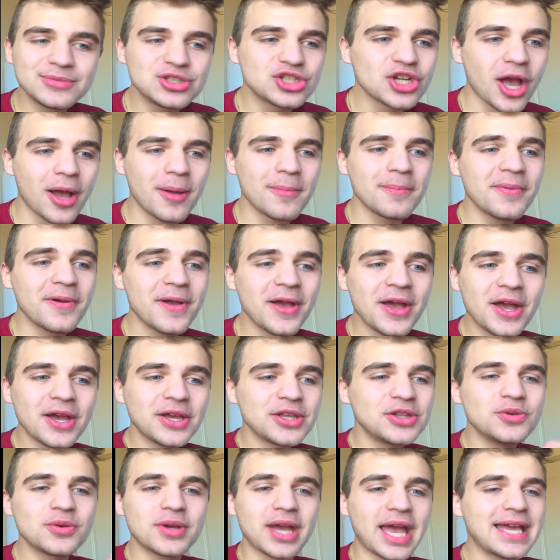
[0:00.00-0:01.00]
jump.
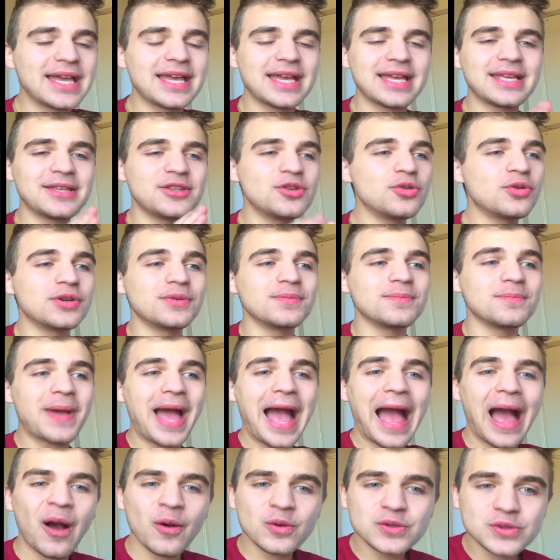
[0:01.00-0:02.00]
You you can
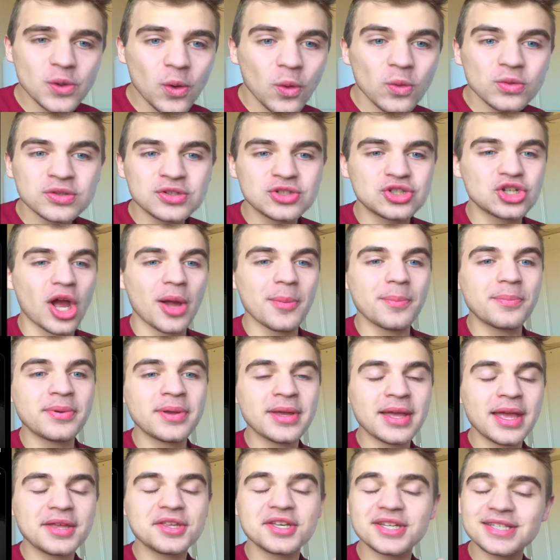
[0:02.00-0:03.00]
household jump.
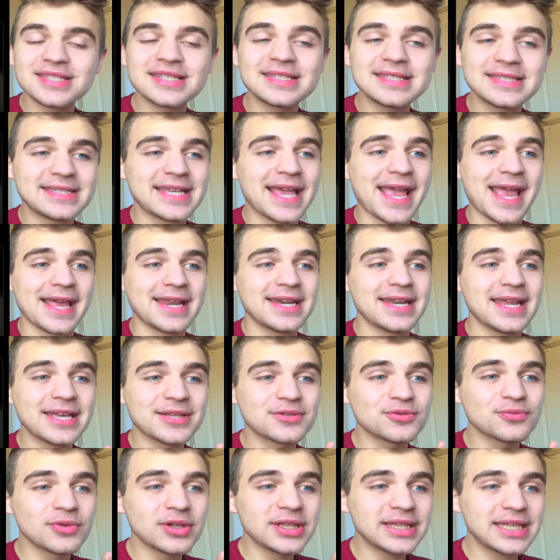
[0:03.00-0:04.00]
It's insane.
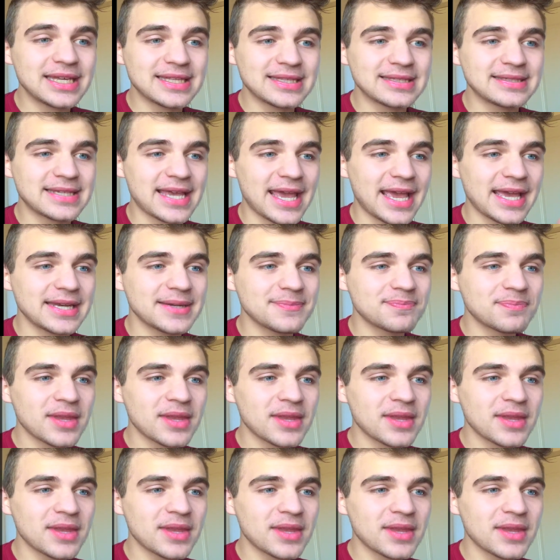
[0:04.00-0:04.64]
It's really insane.